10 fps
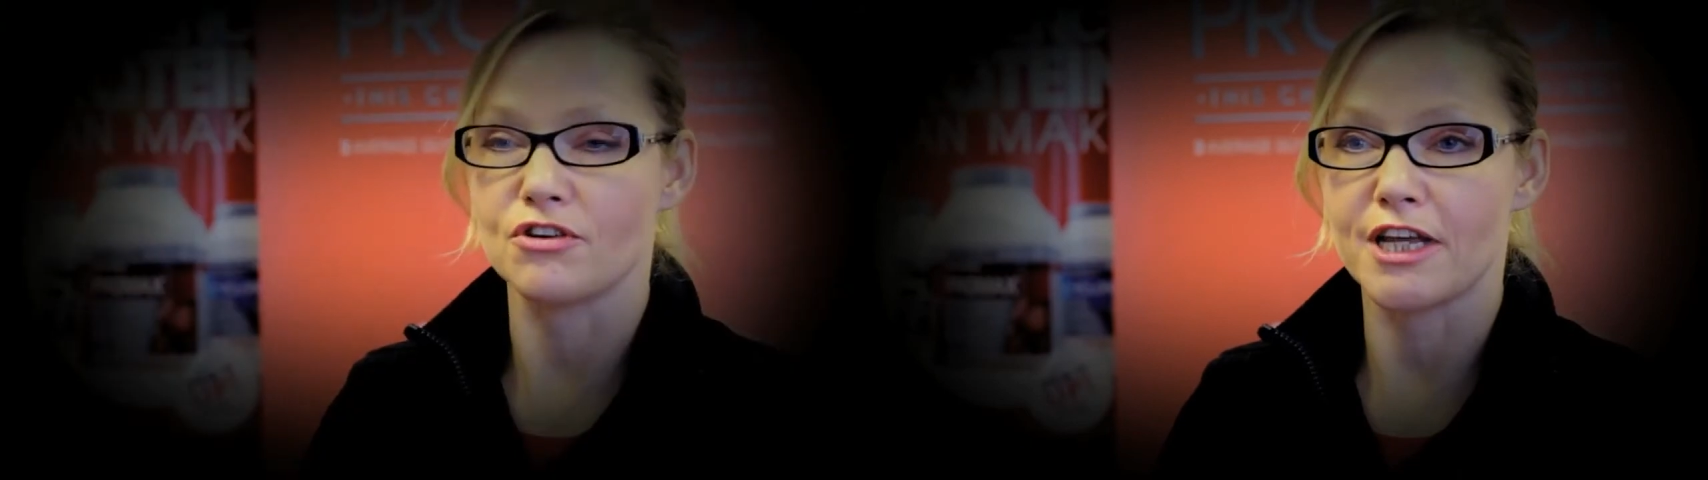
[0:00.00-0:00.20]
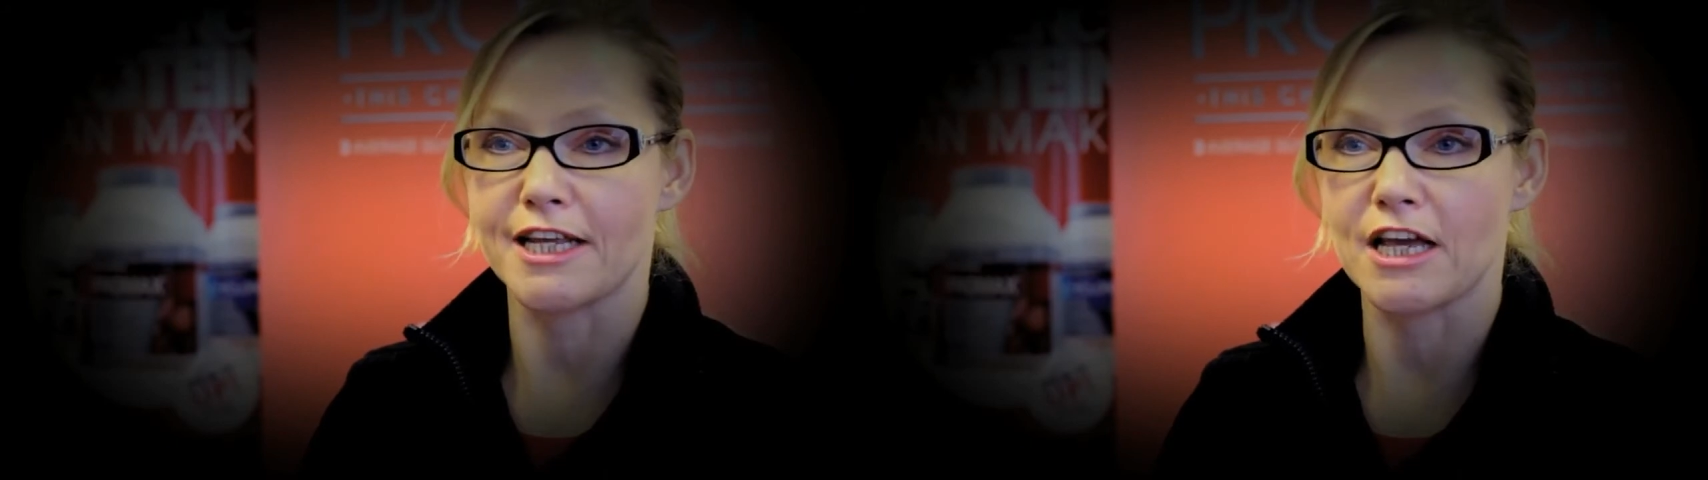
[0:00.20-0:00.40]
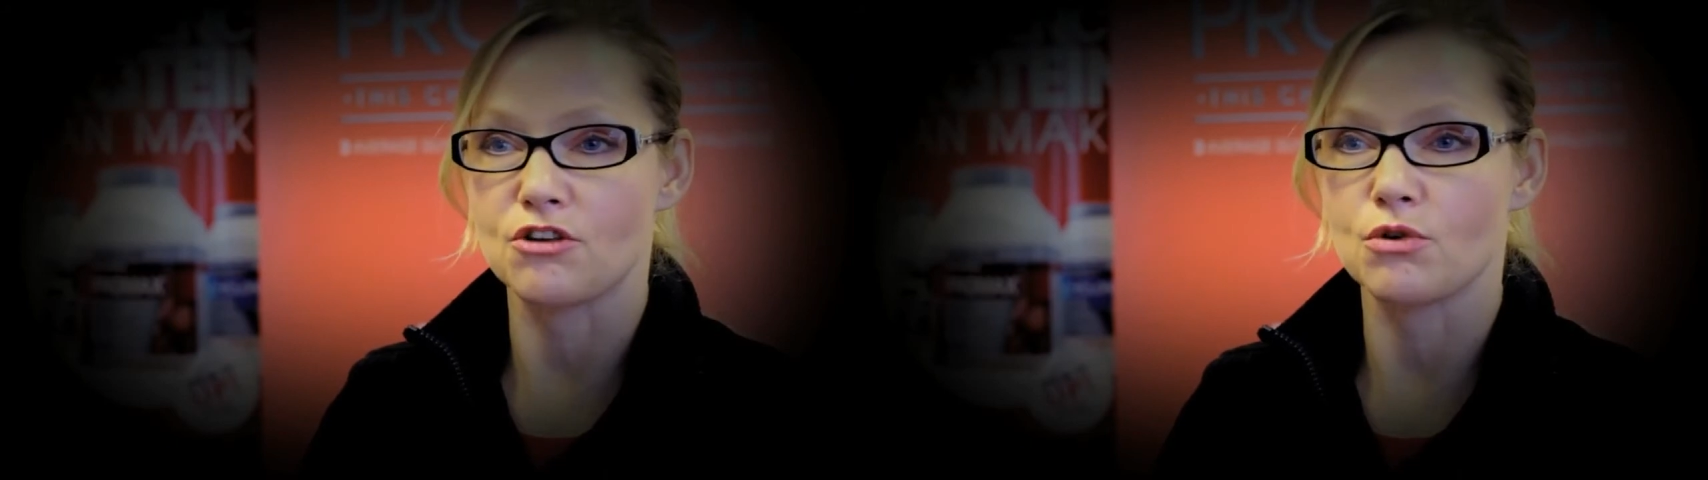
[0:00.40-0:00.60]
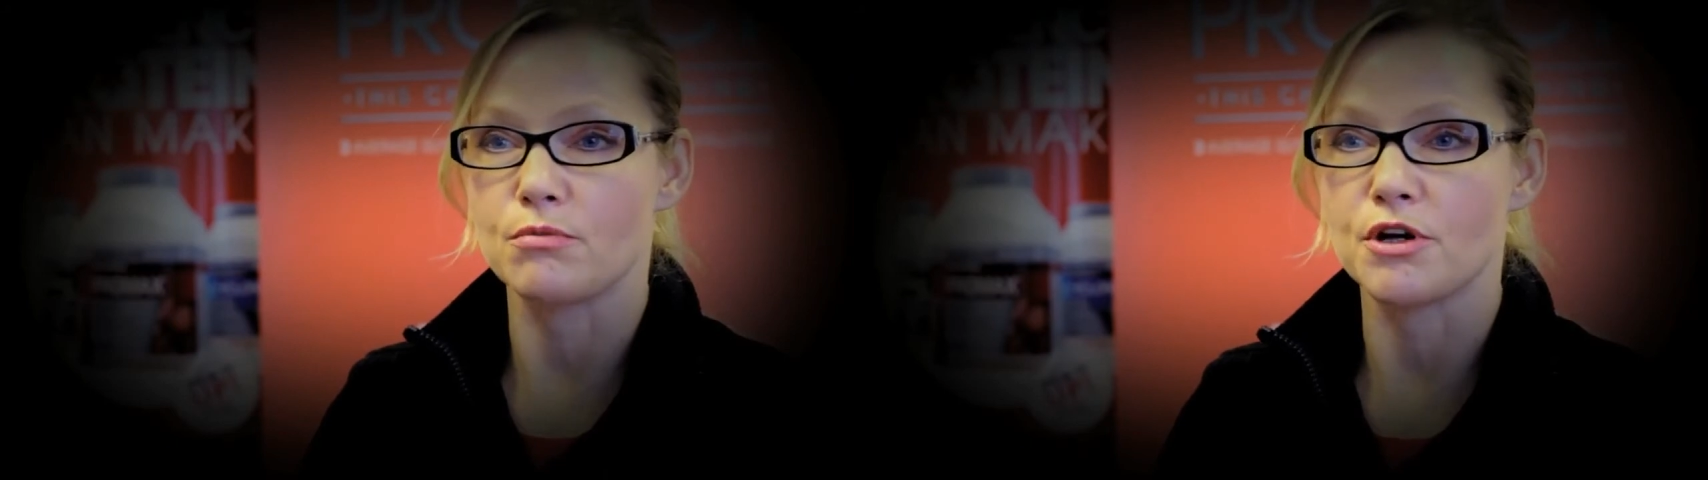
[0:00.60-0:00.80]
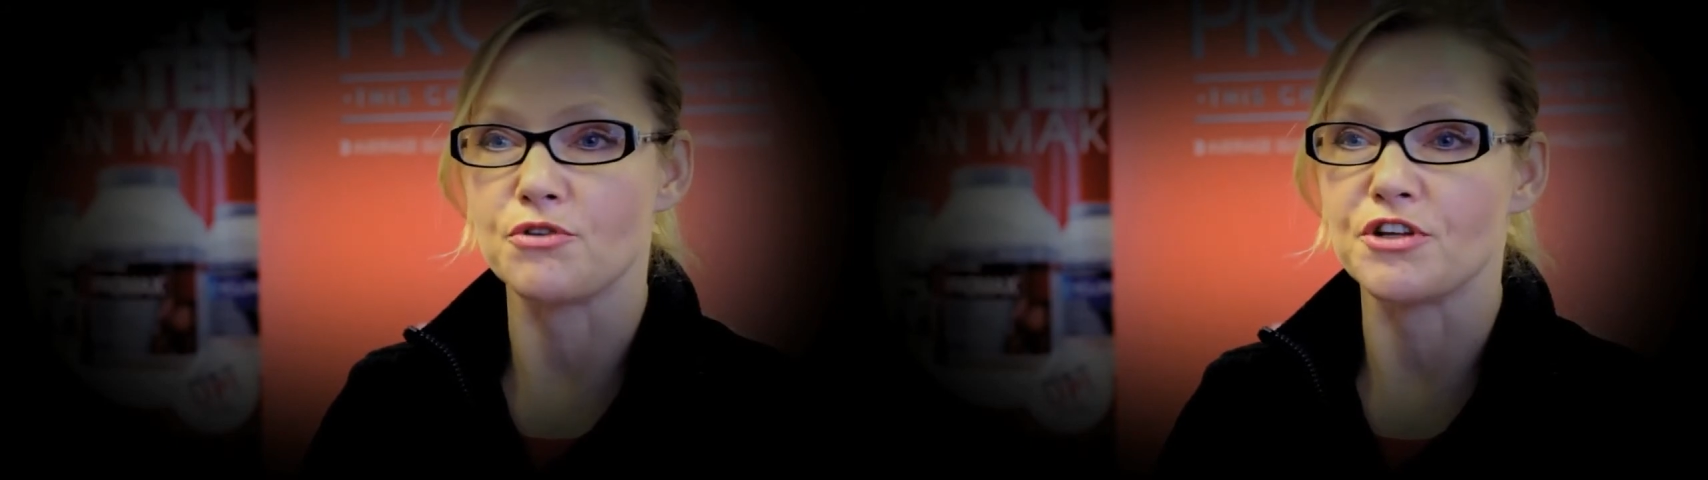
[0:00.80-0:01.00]
that getting
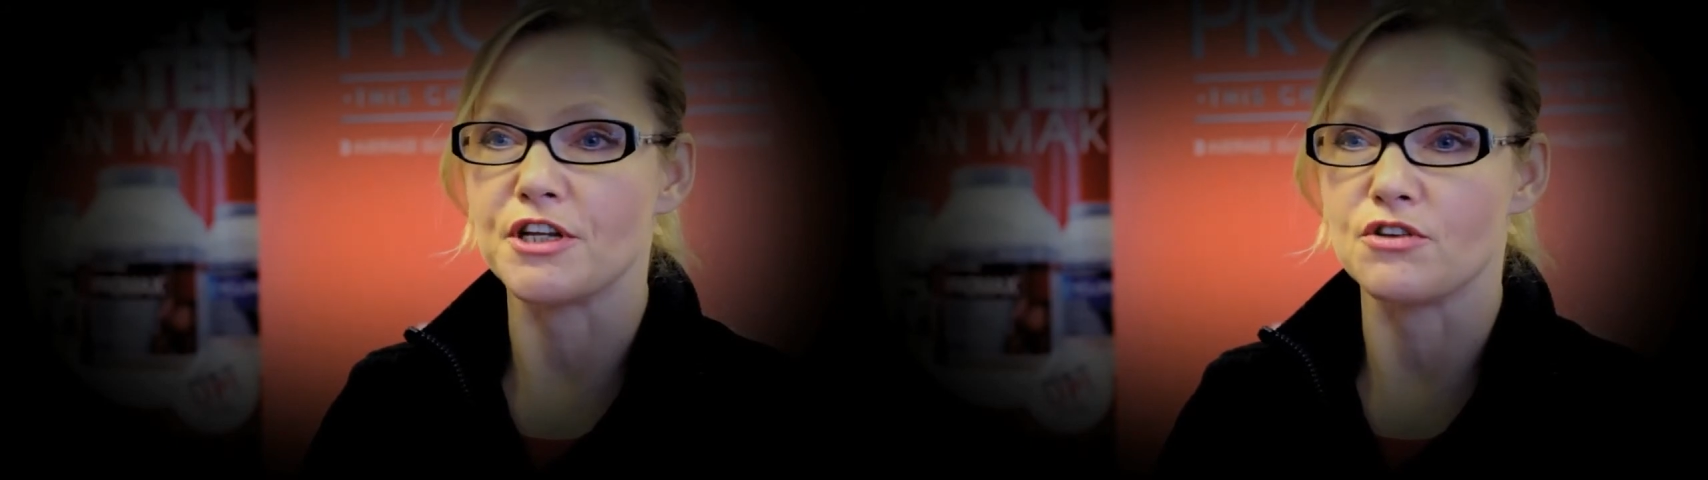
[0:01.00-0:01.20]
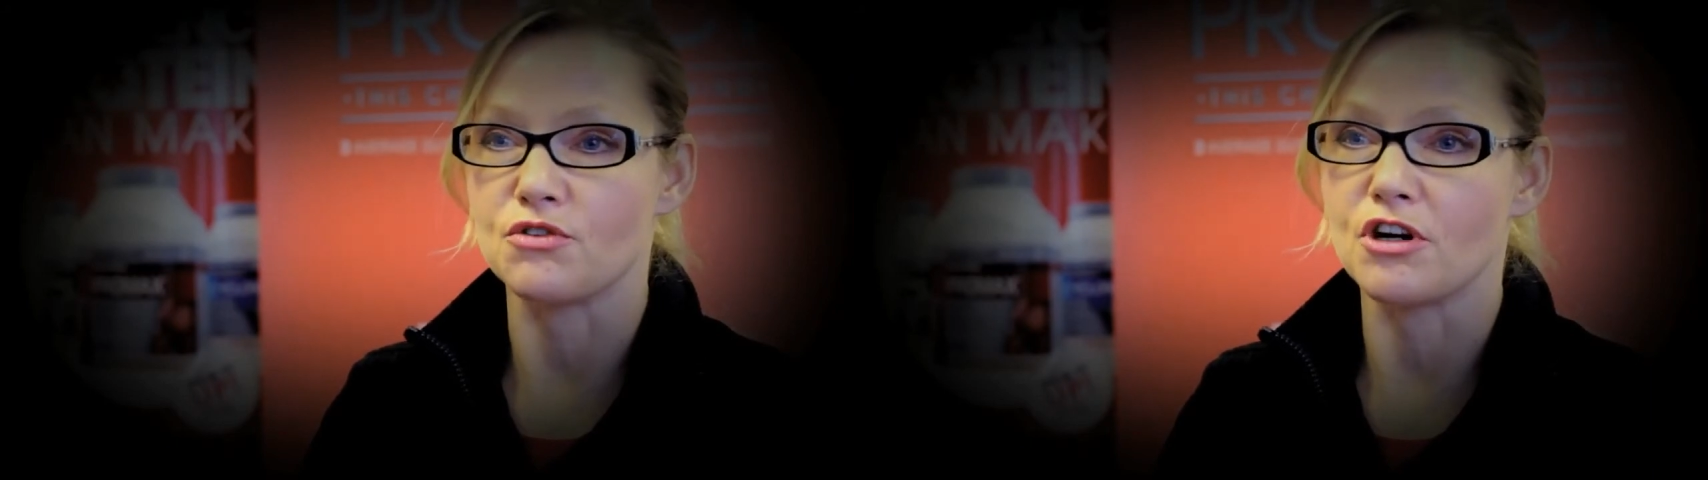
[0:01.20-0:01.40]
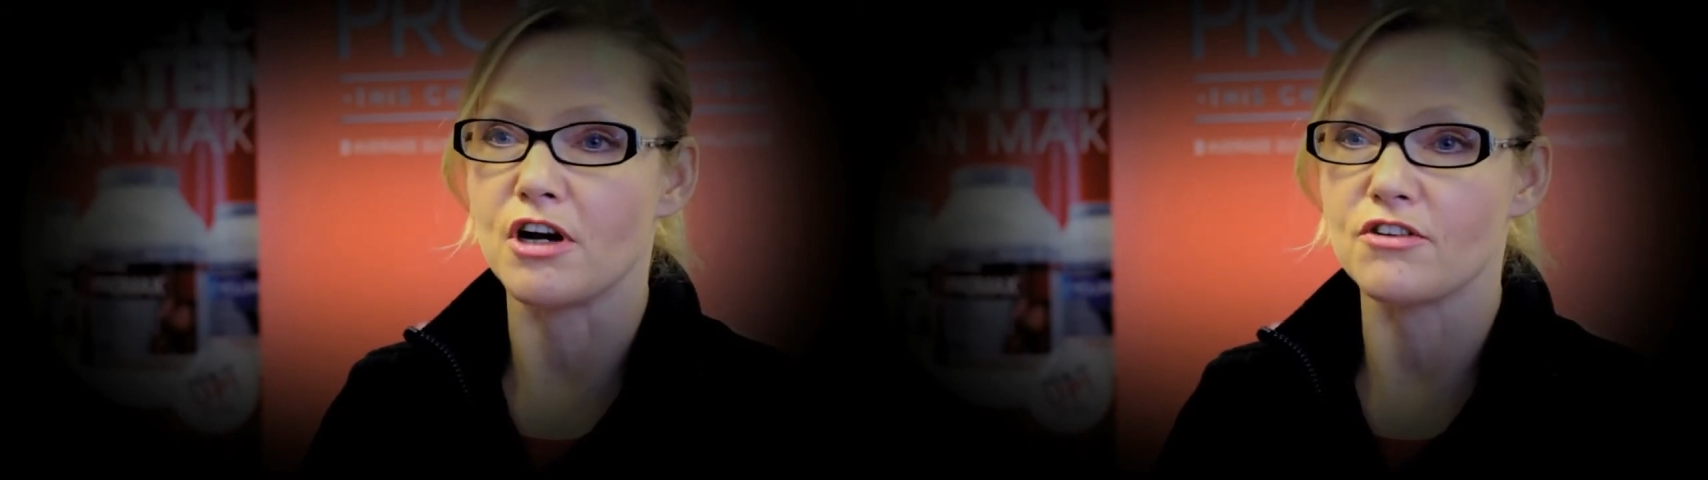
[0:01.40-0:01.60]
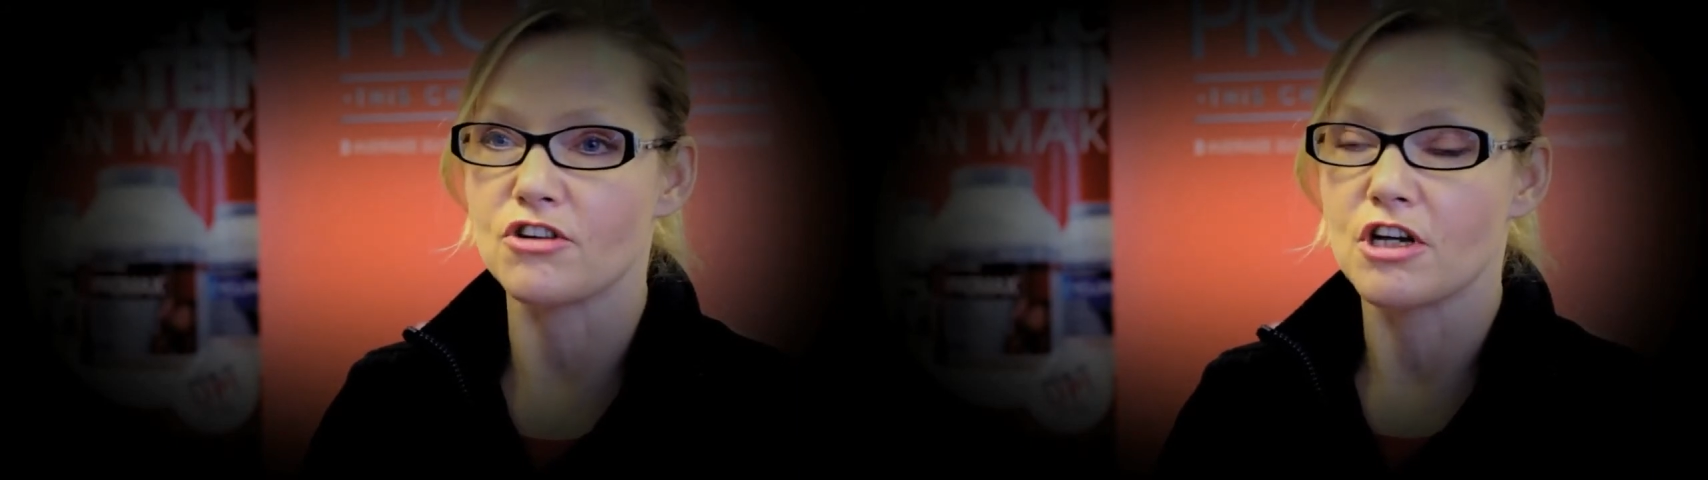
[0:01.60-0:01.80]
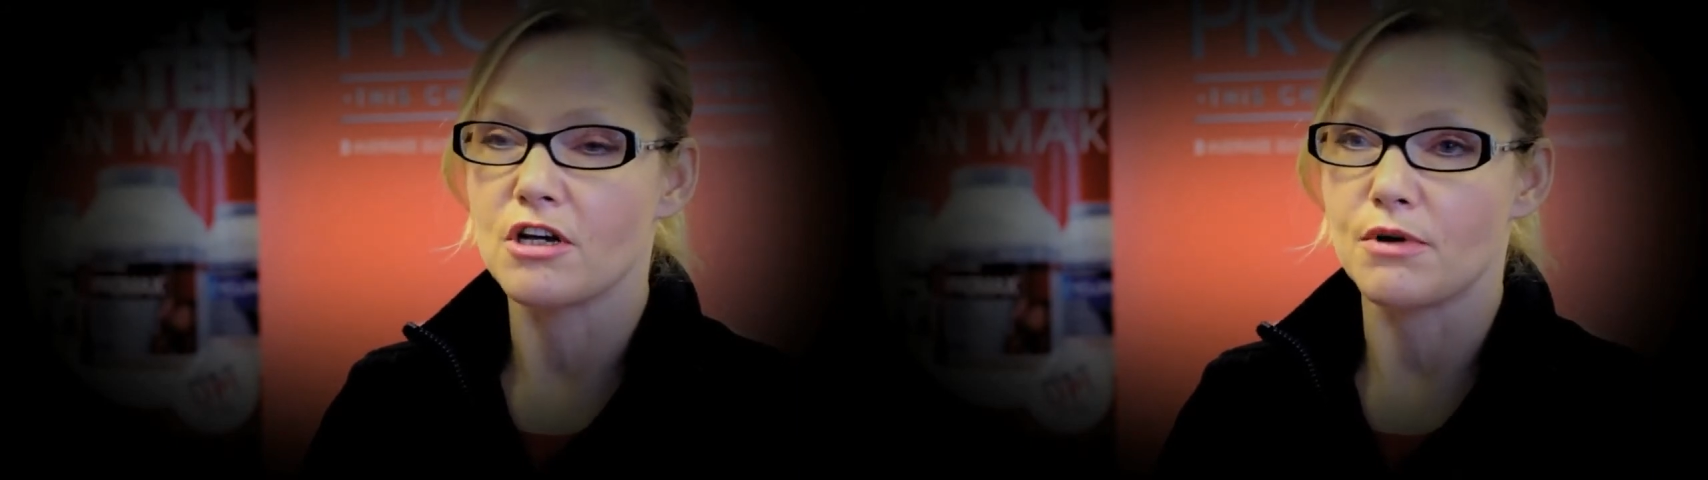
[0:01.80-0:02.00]
adequate protein in your diet